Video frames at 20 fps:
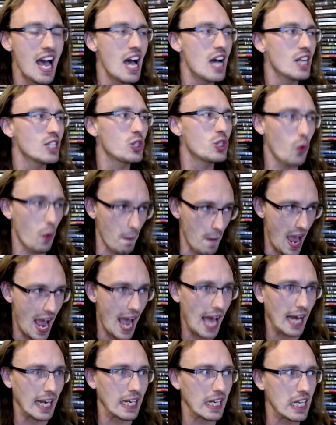to a
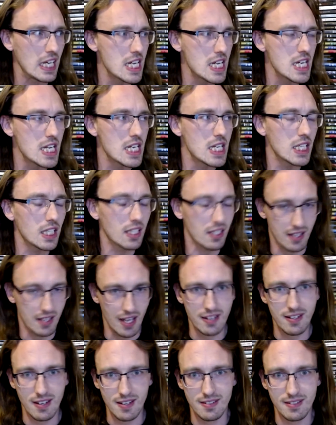man that
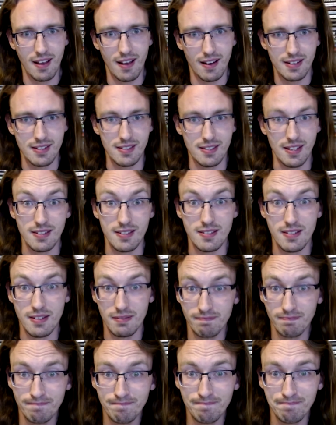does not exist.
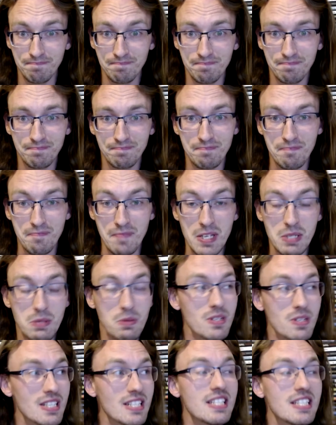this
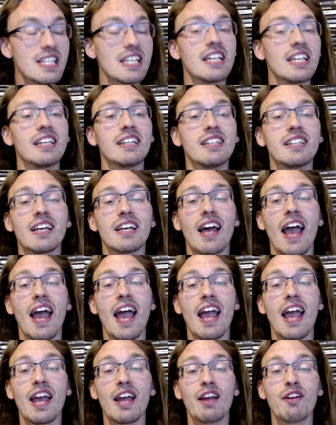was indeed
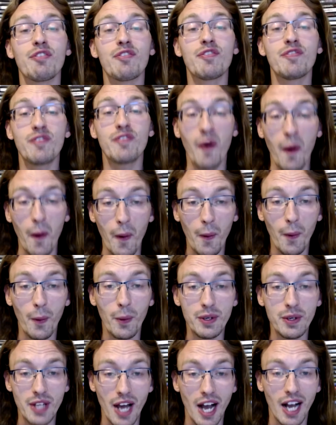a faux
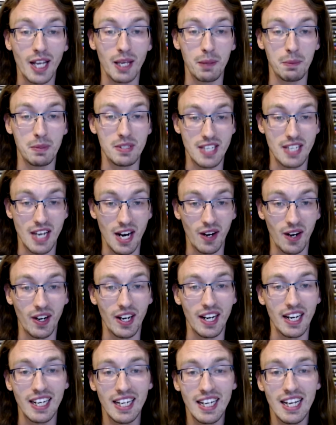documentary